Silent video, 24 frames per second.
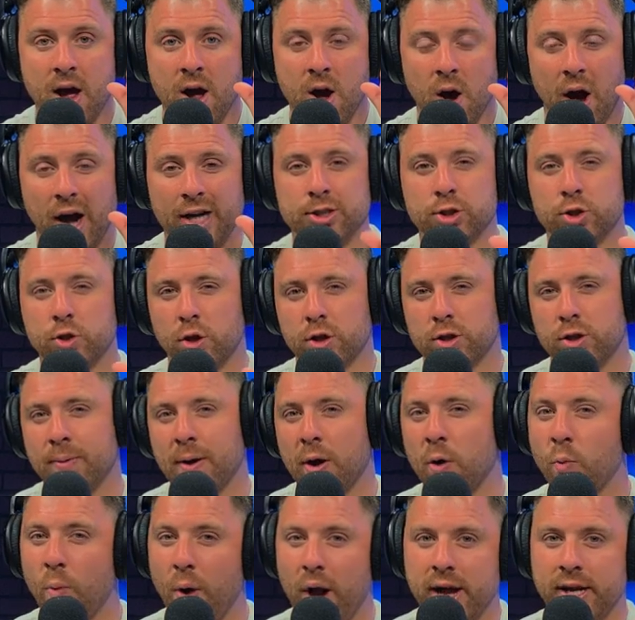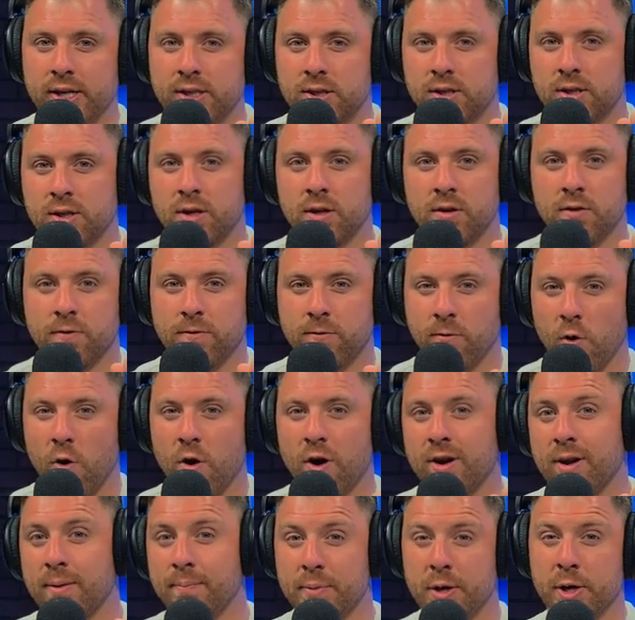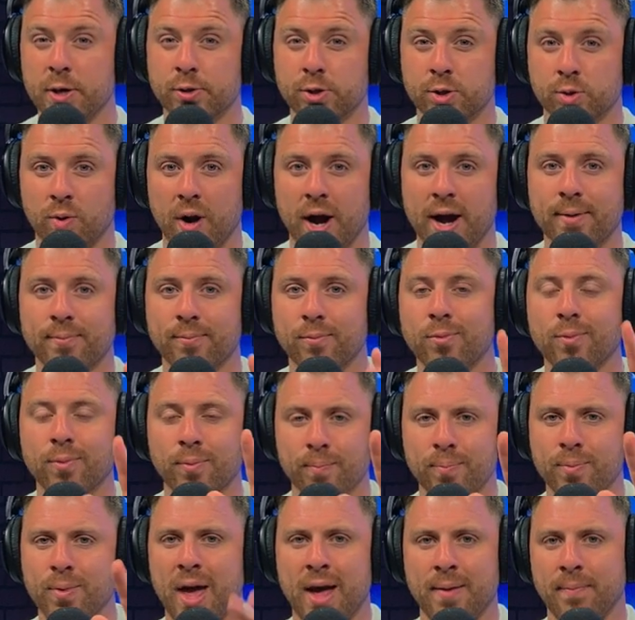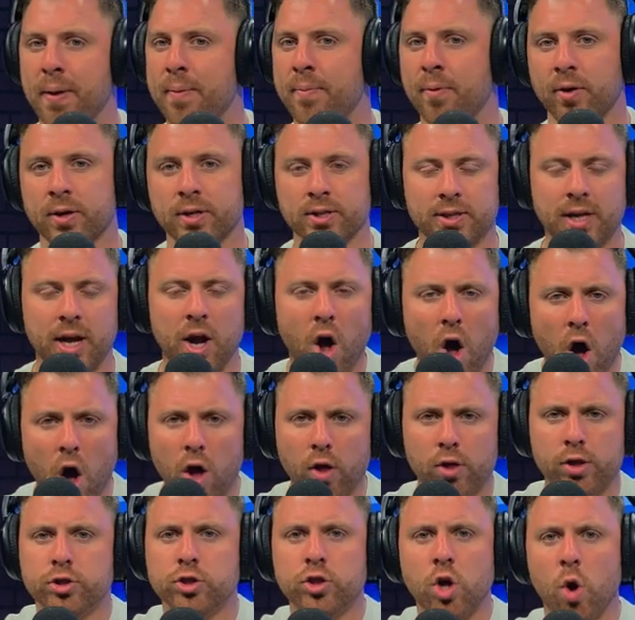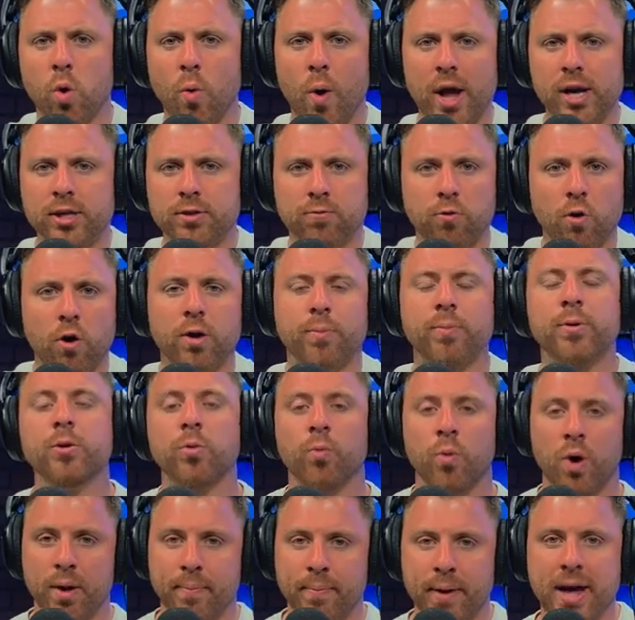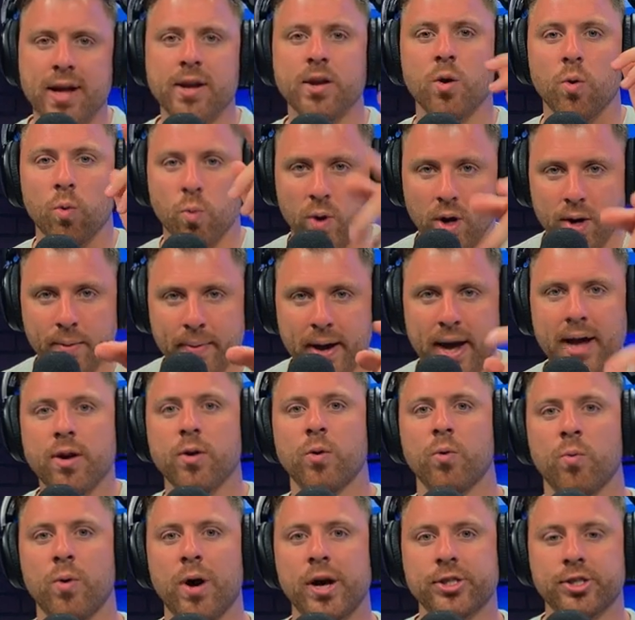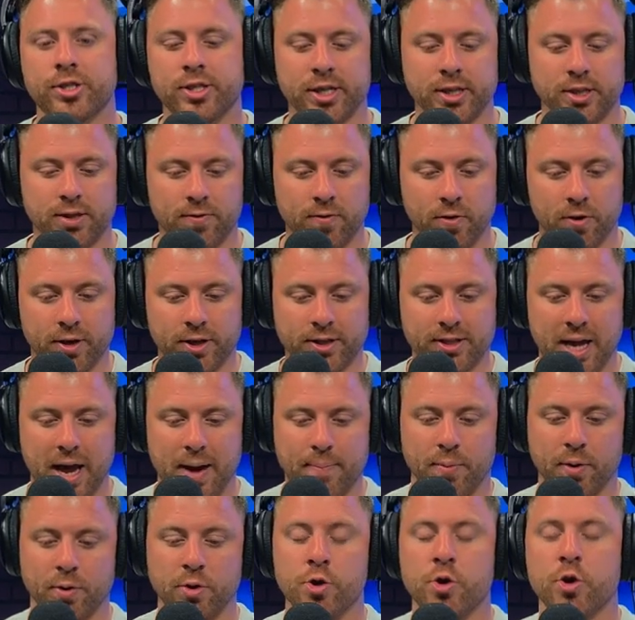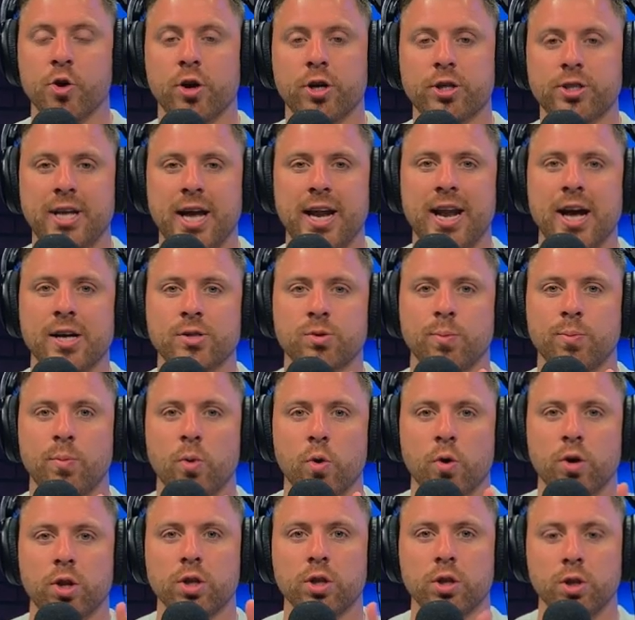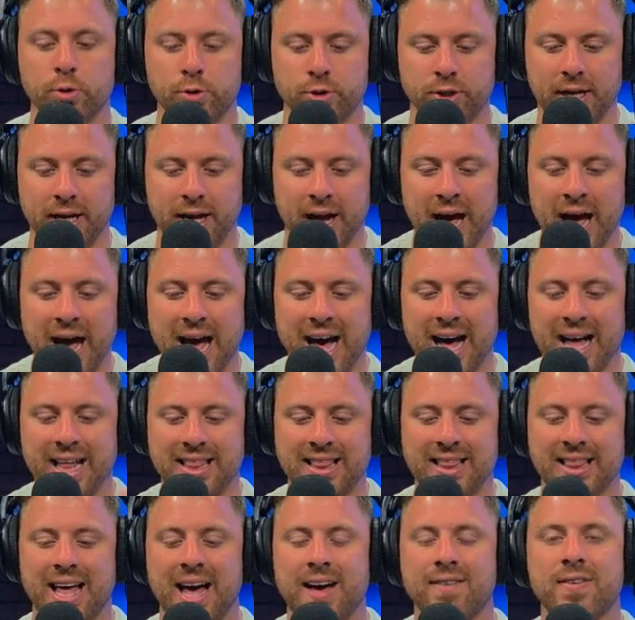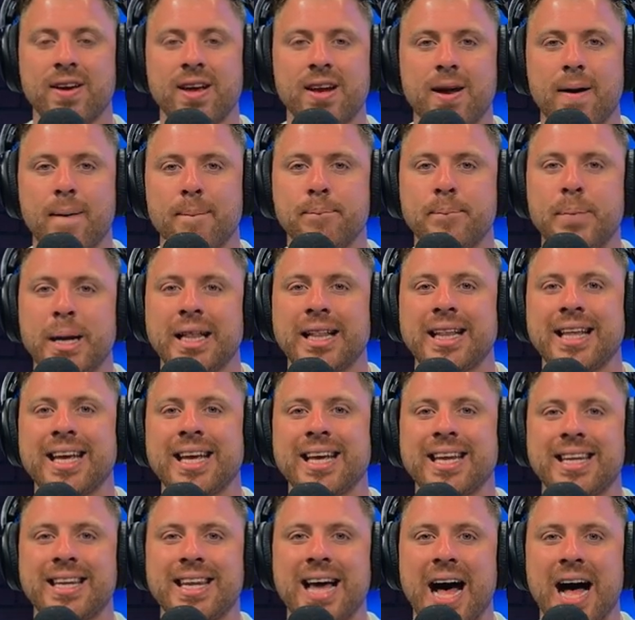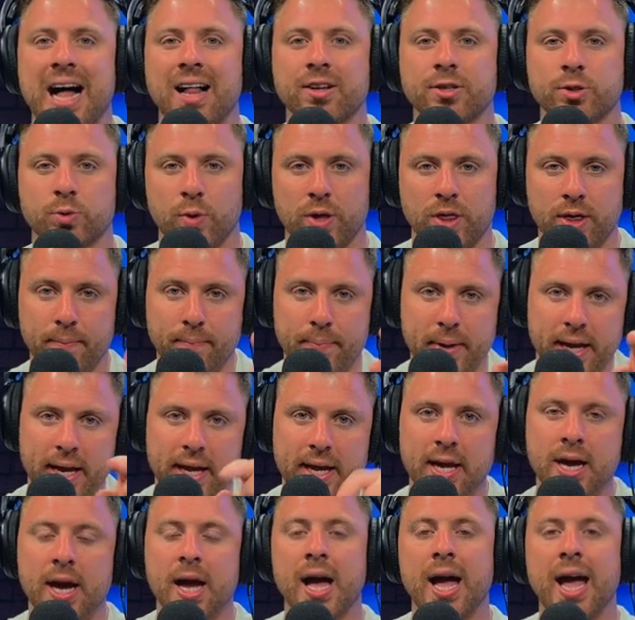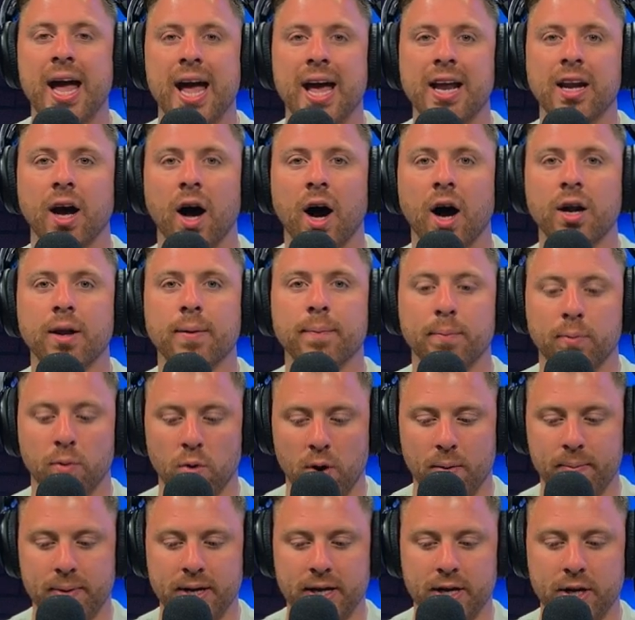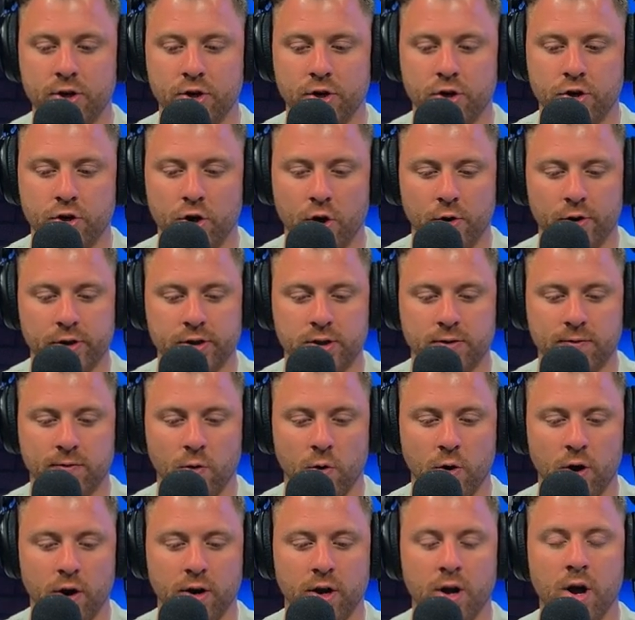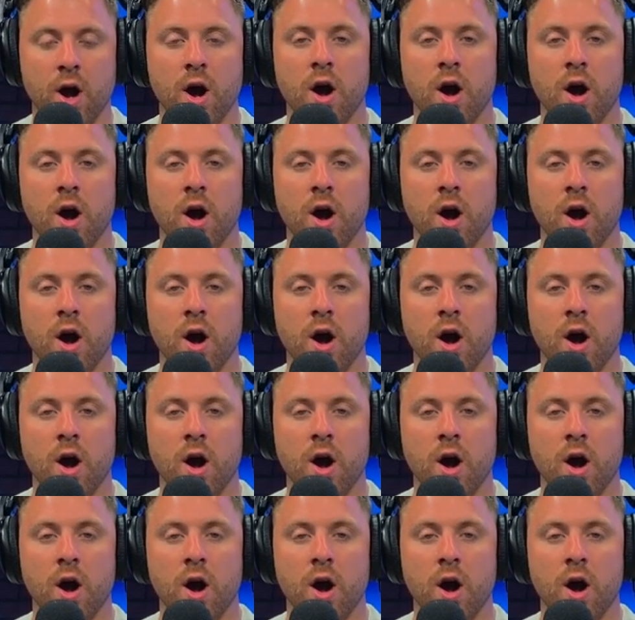I just talked to you about waste, fraud, and abuse, right? And people are going to say, oh, there's no waste, fraud, and abuse. Want to bet? Want to bet? Watch this. For example, New York State has reported losing $11 billion, with a B, in unemployment insurance fraud